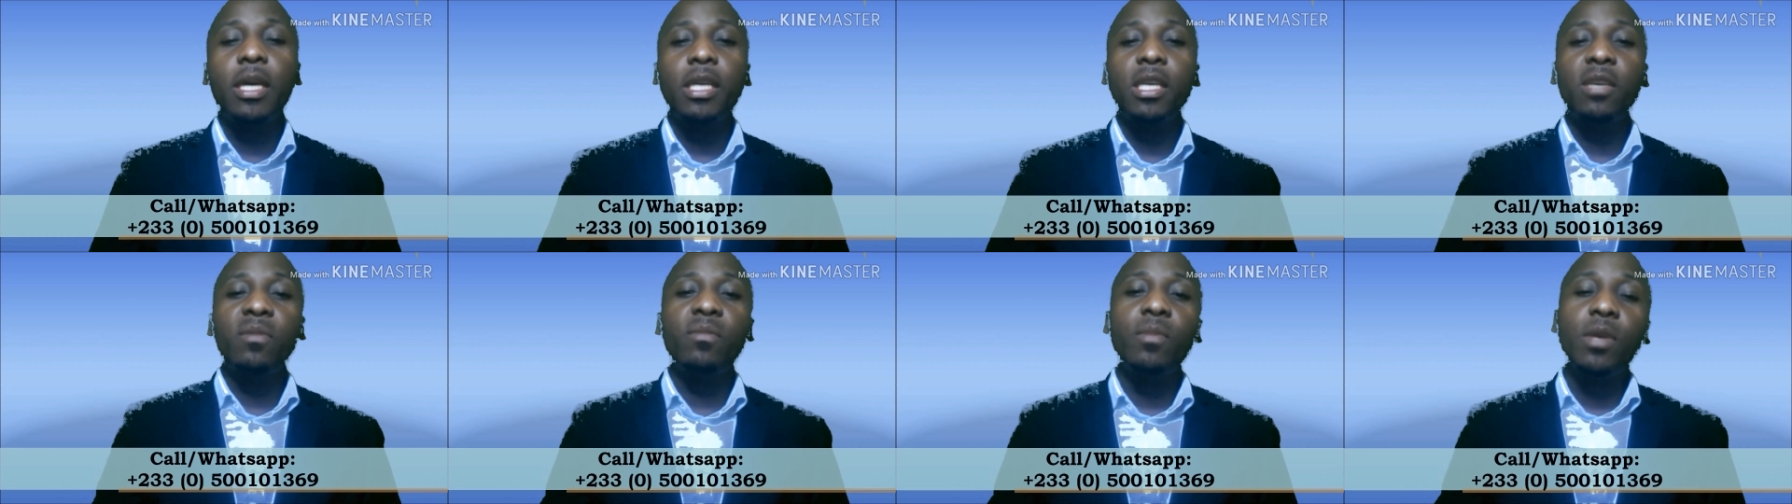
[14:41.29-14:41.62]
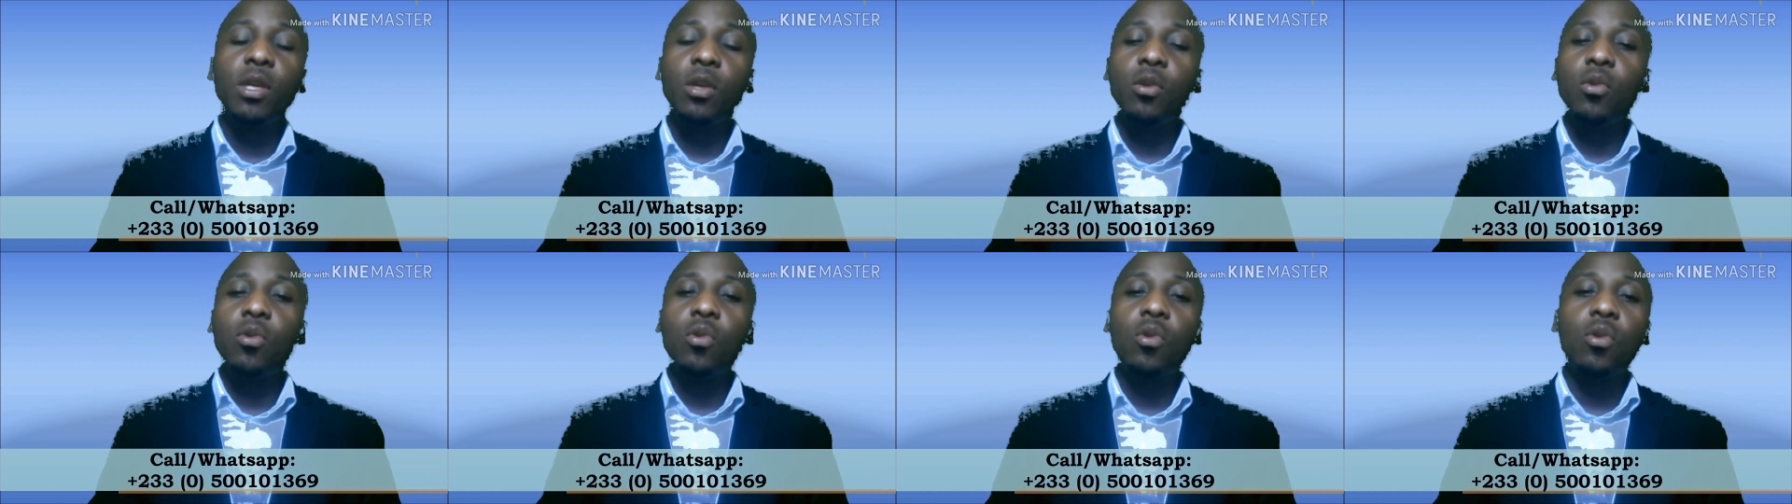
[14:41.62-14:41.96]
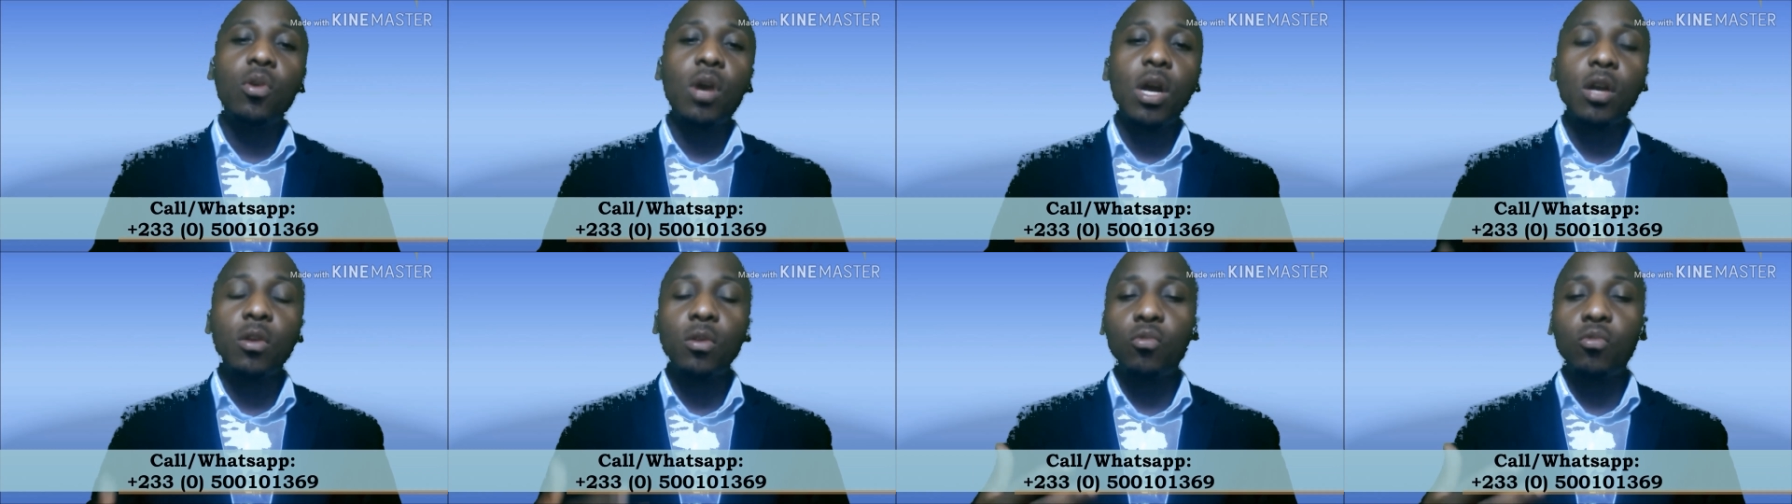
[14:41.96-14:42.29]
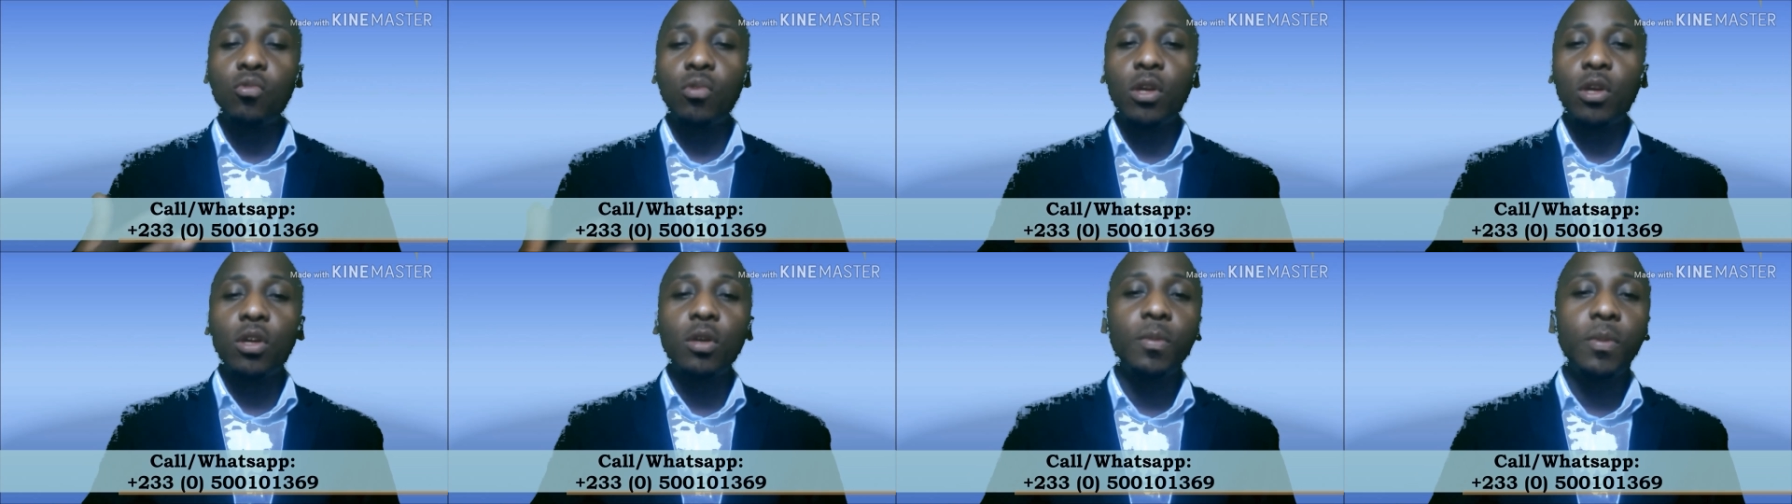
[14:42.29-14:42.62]
Give me a call. I
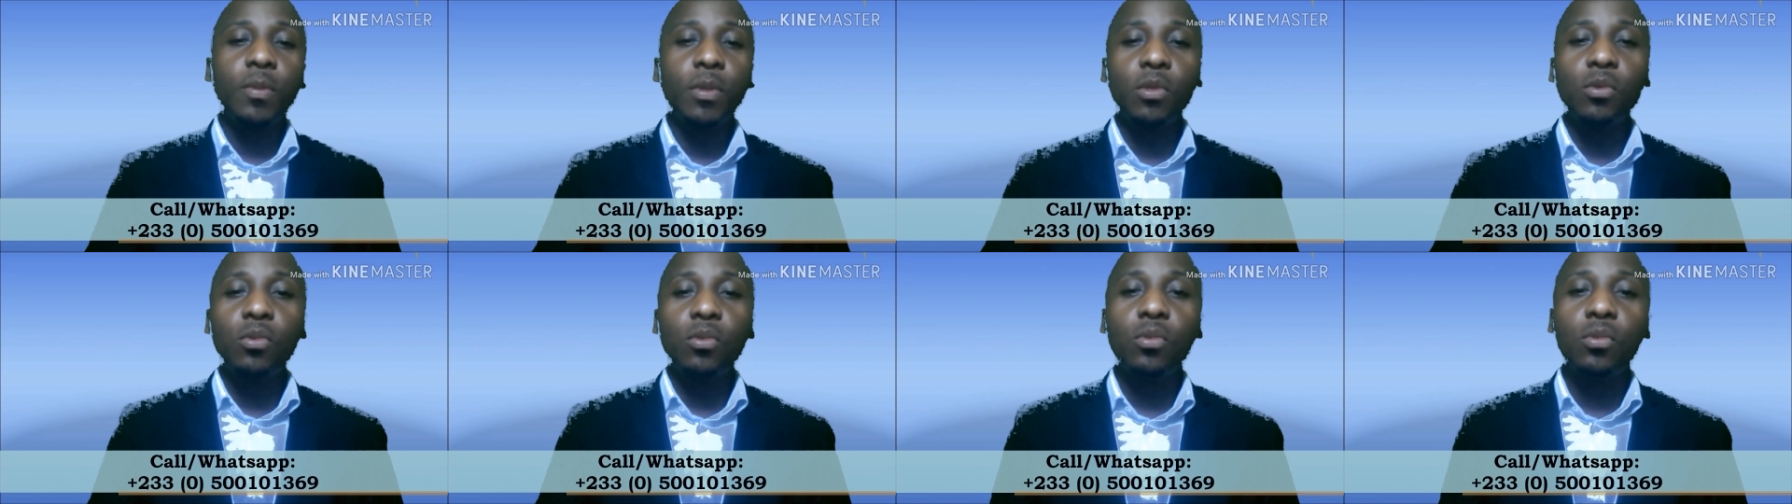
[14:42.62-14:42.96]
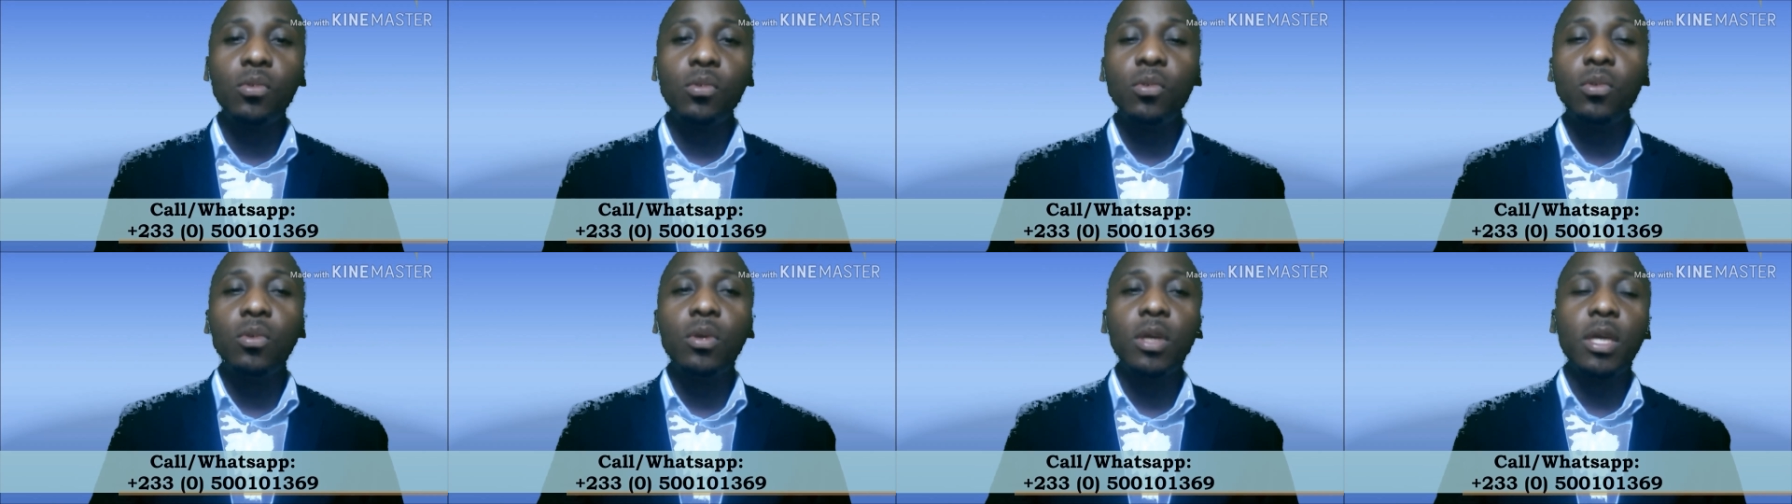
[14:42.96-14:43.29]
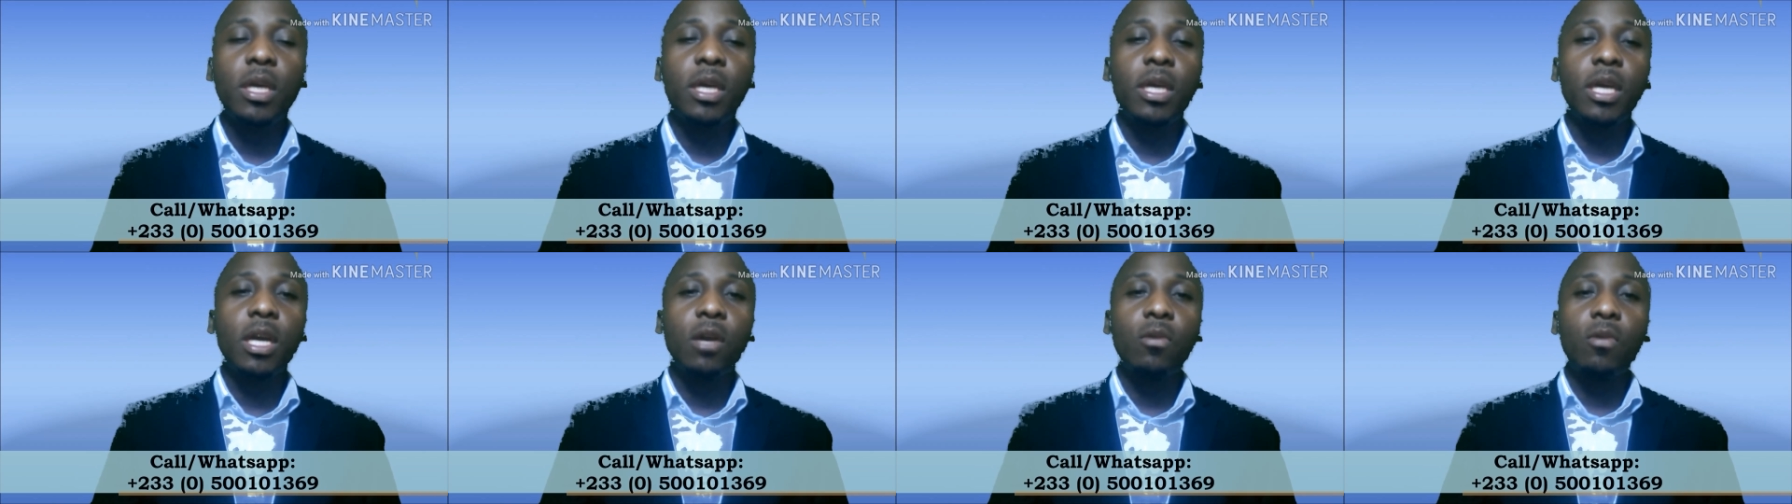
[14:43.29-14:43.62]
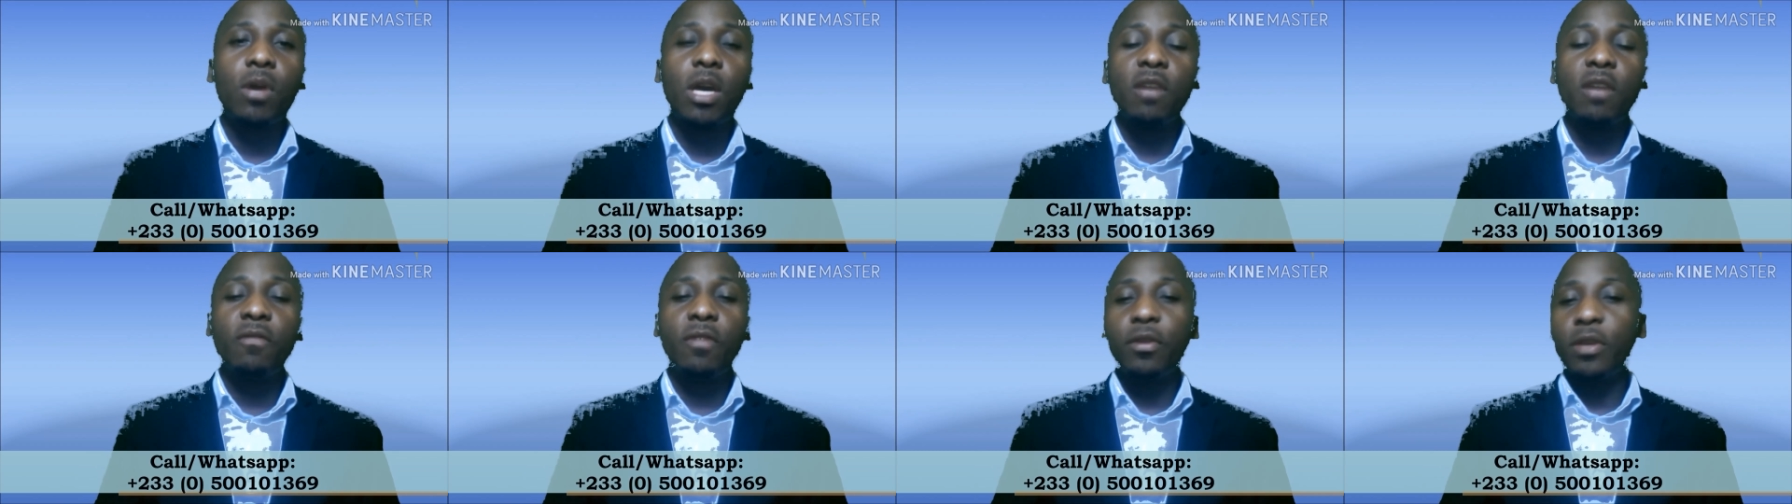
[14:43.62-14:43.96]
will help you
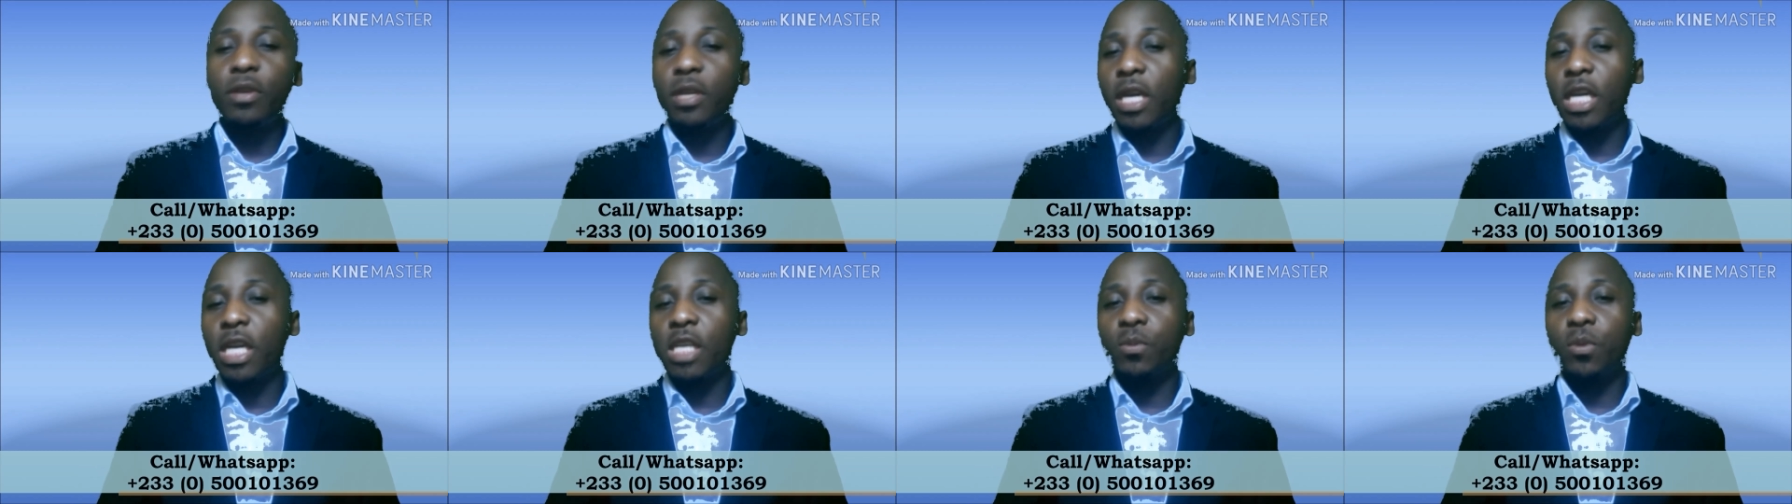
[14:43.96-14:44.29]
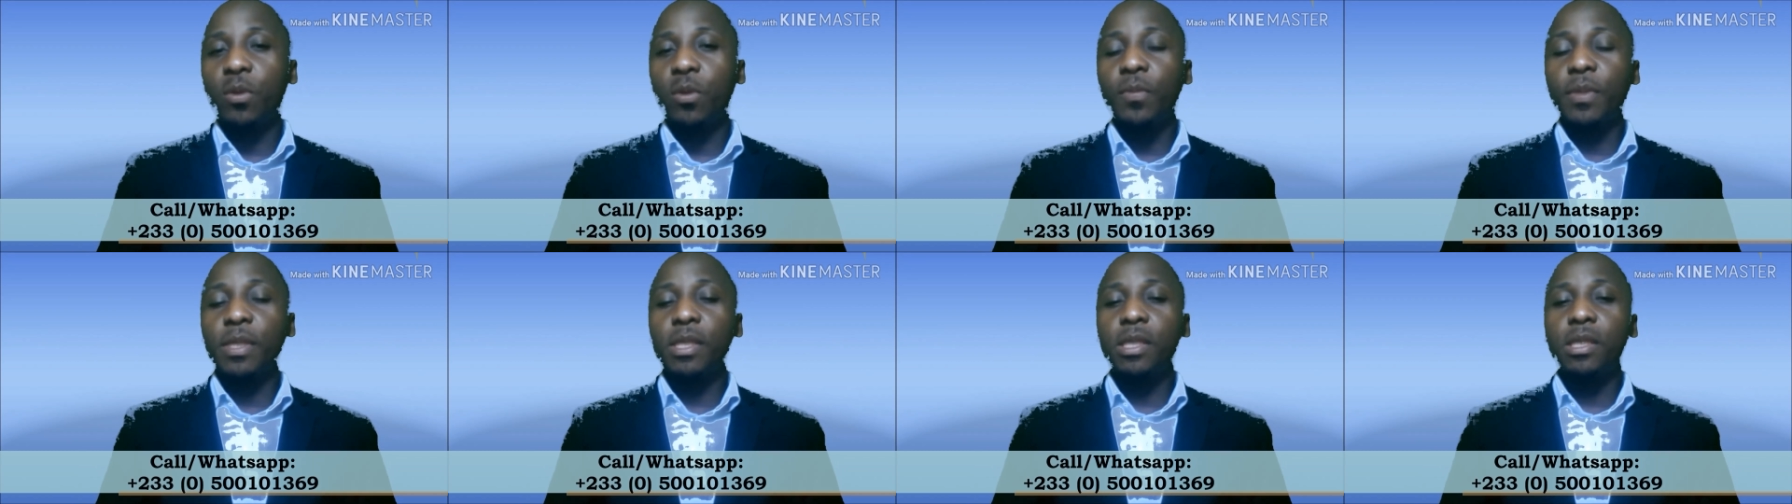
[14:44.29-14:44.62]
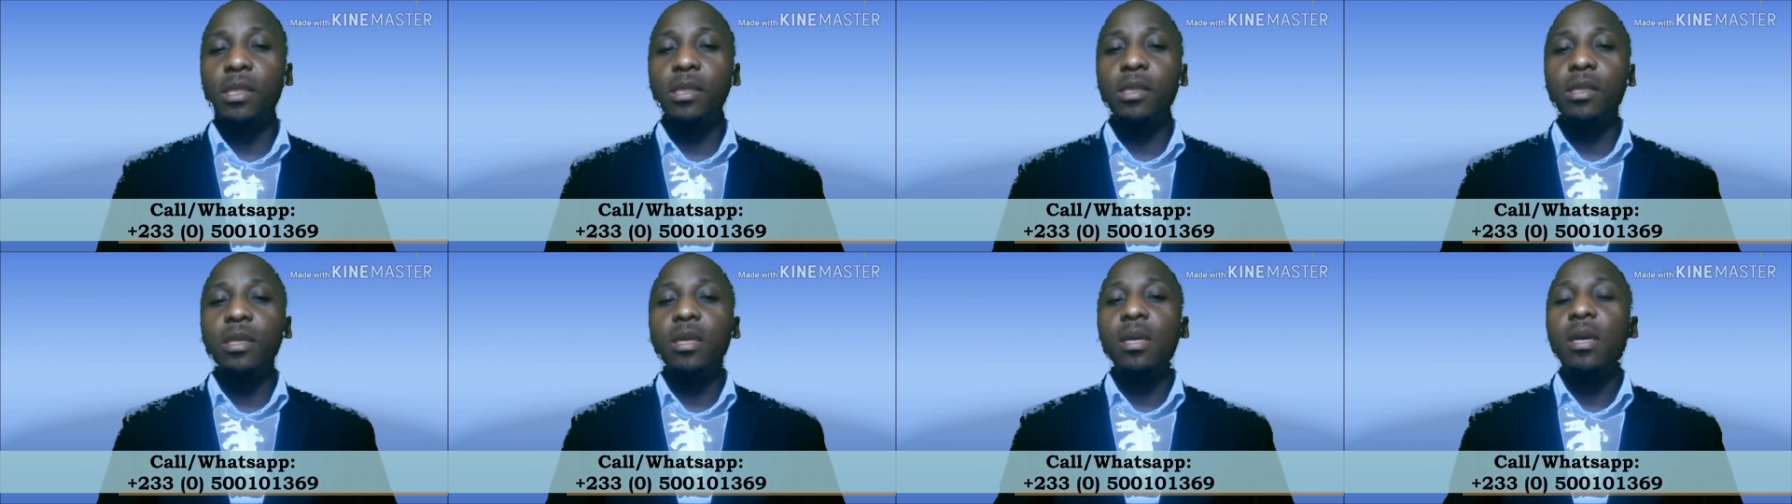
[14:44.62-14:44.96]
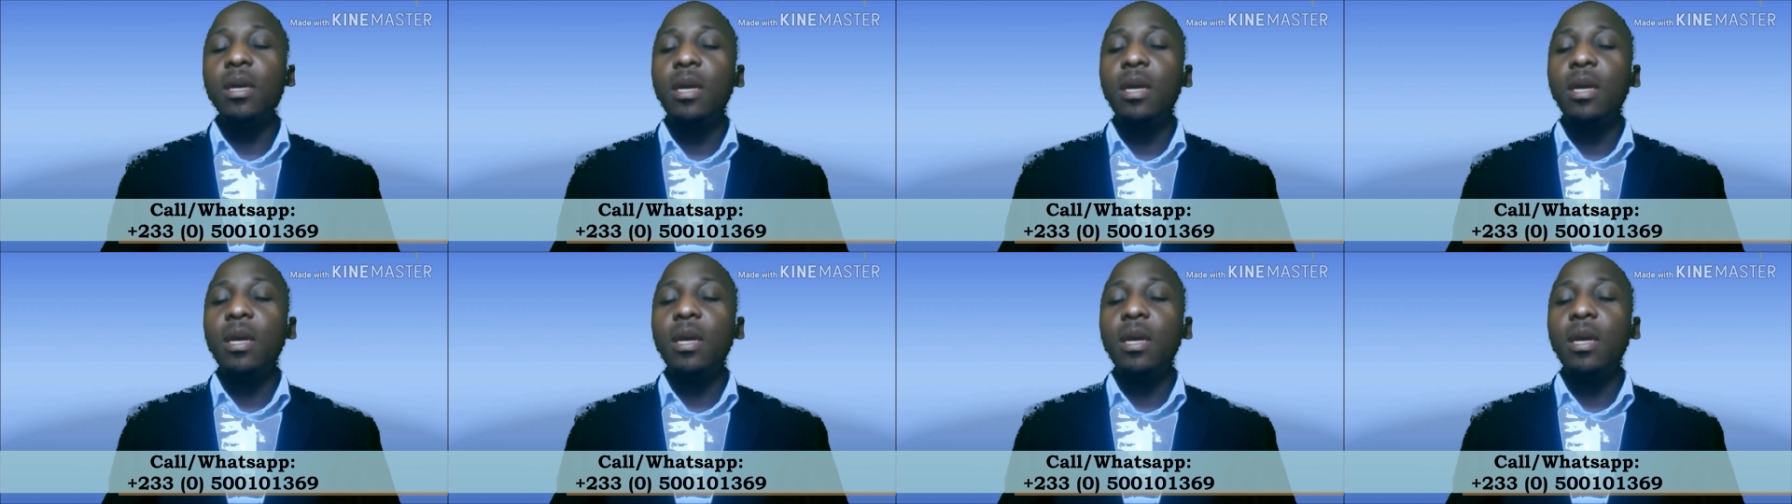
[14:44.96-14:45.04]
acquire a very nice property